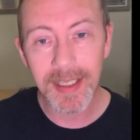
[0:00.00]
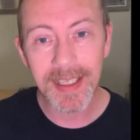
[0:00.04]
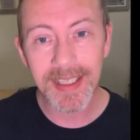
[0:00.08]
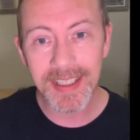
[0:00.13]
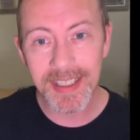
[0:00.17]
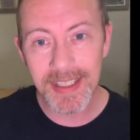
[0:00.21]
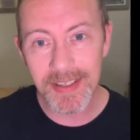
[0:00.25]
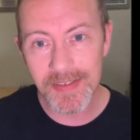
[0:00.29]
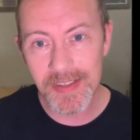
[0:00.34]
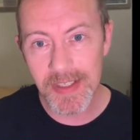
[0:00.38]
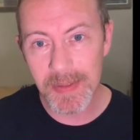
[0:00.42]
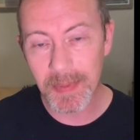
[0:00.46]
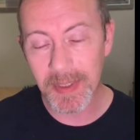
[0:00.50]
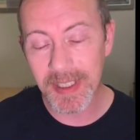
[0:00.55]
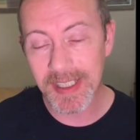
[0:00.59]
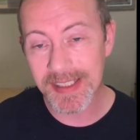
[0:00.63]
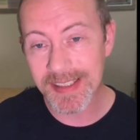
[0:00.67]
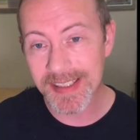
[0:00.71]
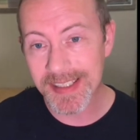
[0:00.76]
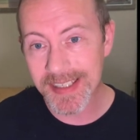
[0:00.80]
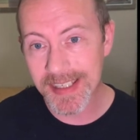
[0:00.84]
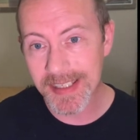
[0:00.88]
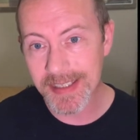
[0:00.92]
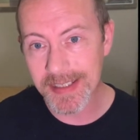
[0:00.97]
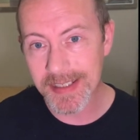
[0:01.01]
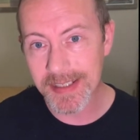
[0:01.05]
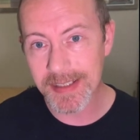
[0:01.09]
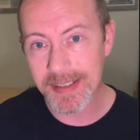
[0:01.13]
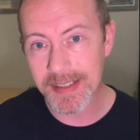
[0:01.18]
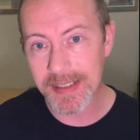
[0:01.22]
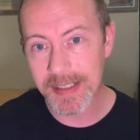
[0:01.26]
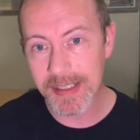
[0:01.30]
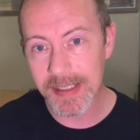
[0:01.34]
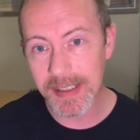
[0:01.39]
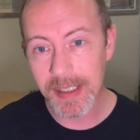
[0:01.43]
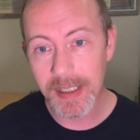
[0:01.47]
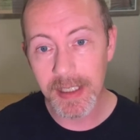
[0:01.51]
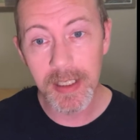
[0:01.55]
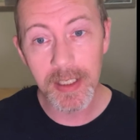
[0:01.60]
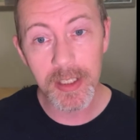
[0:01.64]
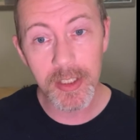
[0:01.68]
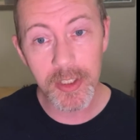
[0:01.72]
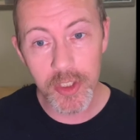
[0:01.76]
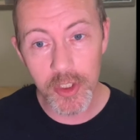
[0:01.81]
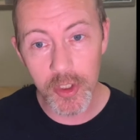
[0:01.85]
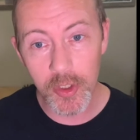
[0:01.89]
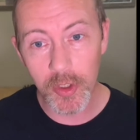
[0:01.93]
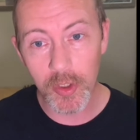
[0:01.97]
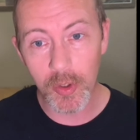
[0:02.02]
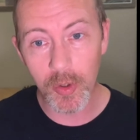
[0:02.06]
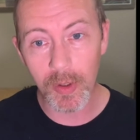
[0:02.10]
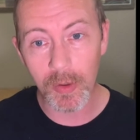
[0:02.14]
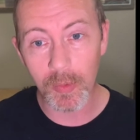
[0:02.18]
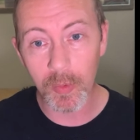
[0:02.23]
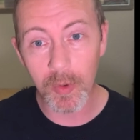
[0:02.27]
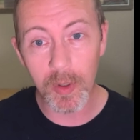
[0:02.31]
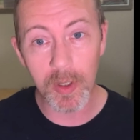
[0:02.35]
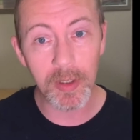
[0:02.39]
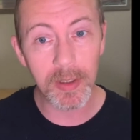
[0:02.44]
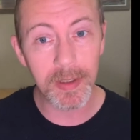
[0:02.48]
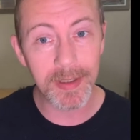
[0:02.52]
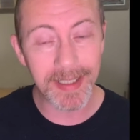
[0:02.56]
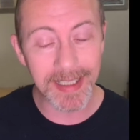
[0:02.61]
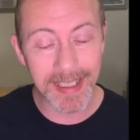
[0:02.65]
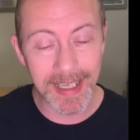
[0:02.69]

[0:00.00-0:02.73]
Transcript: give some consistency to your world